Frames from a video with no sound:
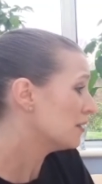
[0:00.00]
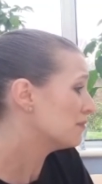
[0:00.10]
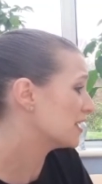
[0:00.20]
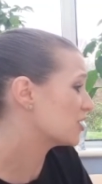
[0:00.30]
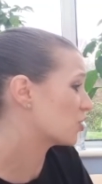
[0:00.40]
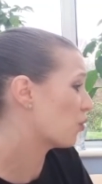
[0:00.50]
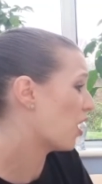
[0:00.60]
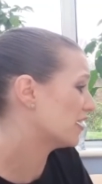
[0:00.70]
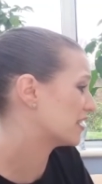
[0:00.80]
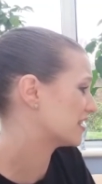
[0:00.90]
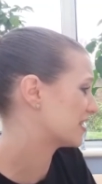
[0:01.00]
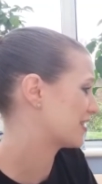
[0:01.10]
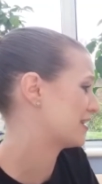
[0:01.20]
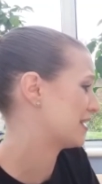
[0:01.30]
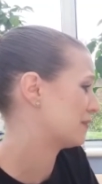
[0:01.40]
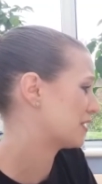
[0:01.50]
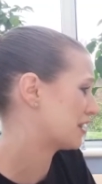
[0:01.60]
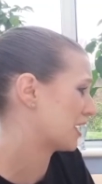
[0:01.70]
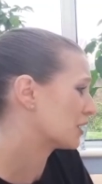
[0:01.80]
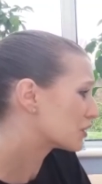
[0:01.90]
"Mr. Wonka doesn't seem to
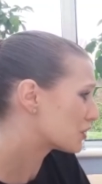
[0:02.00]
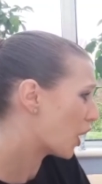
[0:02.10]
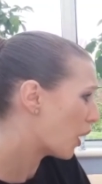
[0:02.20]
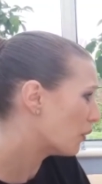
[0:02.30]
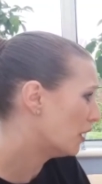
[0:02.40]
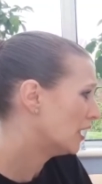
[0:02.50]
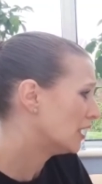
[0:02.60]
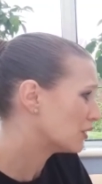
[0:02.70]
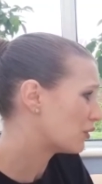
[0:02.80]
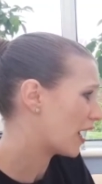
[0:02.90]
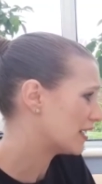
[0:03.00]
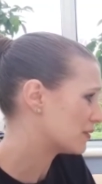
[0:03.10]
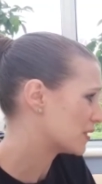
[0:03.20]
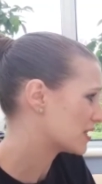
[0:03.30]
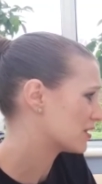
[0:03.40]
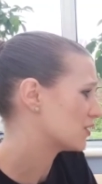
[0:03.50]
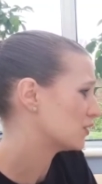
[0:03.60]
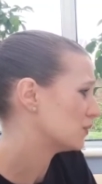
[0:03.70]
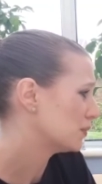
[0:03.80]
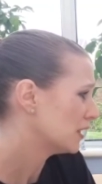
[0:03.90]
think so," cried Mrs.
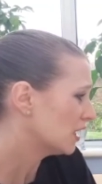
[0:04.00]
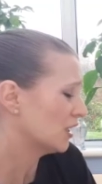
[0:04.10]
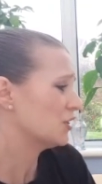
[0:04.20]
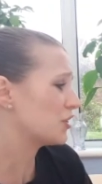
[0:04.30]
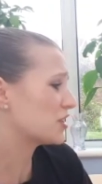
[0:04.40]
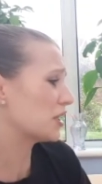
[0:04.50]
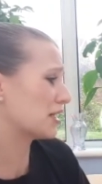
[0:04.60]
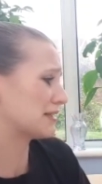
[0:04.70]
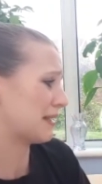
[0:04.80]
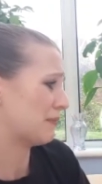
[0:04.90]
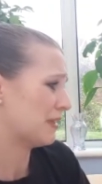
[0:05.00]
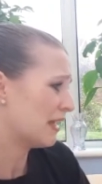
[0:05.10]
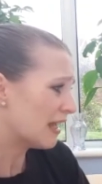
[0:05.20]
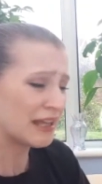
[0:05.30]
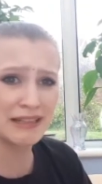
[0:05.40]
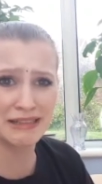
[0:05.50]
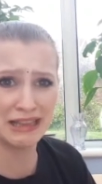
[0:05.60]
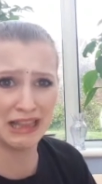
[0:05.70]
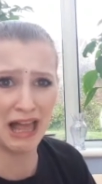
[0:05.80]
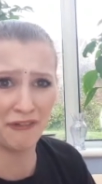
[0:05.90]
Gloop. "Just look at him. He's
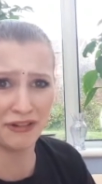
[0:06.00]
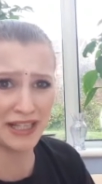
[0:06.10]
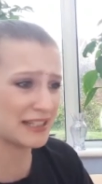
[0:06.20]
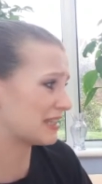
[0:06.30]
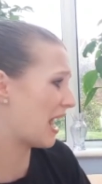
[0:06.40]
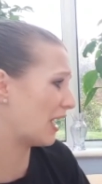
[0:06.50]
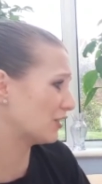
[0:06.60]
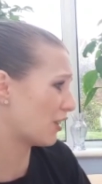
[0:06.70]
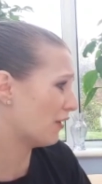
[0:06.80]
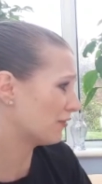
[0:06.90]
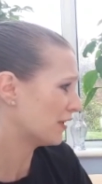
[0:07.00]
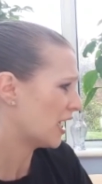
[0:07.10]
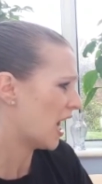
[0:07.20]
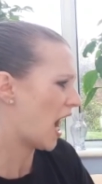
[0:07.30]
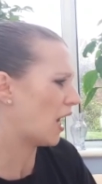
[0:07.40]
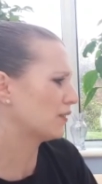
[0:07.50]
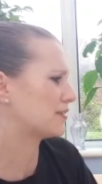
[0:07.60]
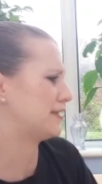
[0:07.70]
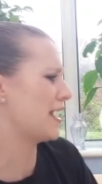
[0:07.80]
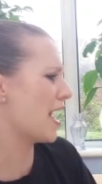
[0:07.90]
laughing his head off. How
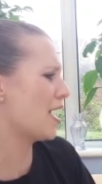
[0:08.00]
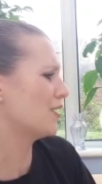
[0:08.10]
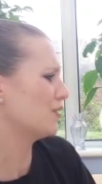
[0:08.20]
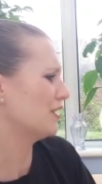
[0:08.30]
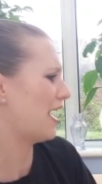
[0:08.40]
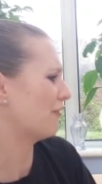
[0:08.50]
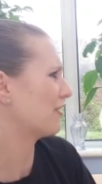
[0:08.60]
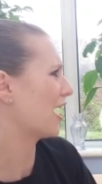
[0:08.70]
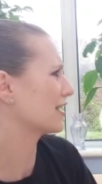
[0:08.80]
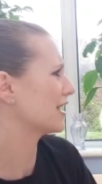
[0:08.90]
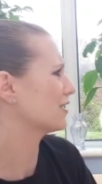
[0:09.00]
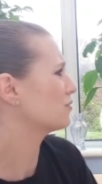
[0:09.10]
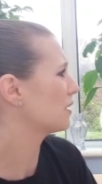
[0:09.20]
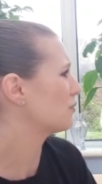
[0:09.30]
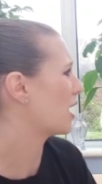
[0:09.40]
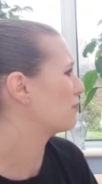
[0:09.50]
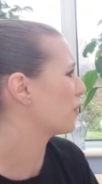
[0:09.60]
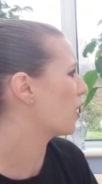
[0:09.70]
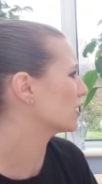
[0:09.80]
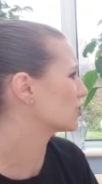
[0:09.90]
dare you laugh like that when my
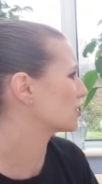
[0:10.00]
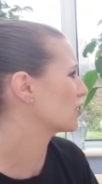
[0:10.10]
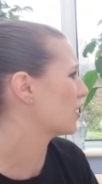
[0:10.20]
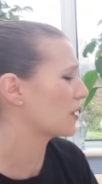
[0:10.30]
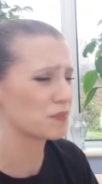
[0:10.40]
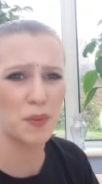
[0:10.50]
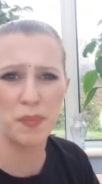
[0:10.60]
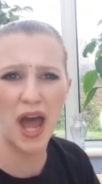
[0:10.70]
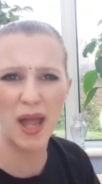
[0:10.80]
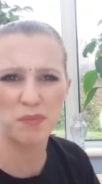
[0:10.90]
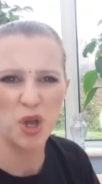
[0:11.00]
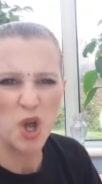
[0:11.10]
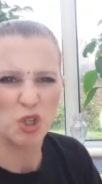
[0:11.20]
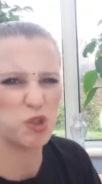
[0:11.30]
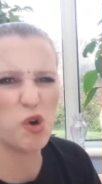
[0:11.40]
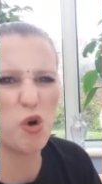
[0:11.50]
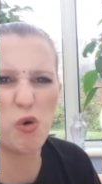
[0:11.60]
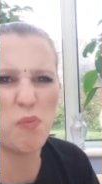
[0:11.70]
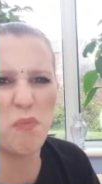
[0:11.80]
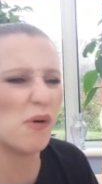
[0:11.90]
boy's just gone up the pipe? You
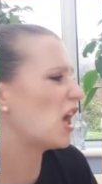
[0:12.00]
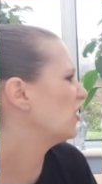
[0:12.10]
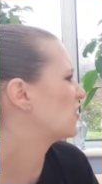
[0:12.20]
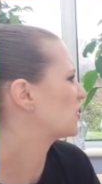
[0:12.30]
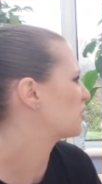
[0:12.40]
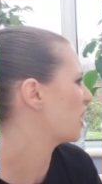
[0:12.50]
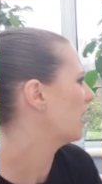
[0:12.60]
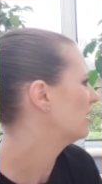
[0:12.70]
monster!"